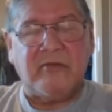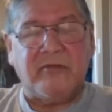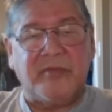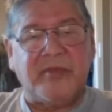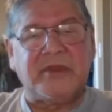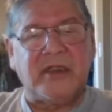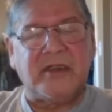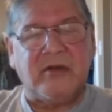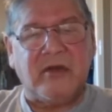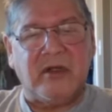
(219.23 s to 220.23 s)
represent
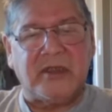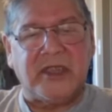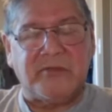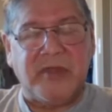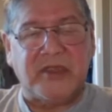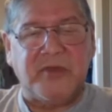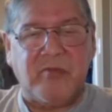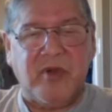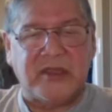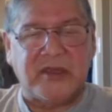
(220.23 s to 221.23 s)
their knowledge as best way
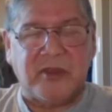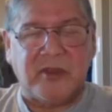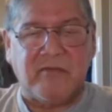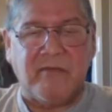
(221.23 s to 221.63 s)
possible.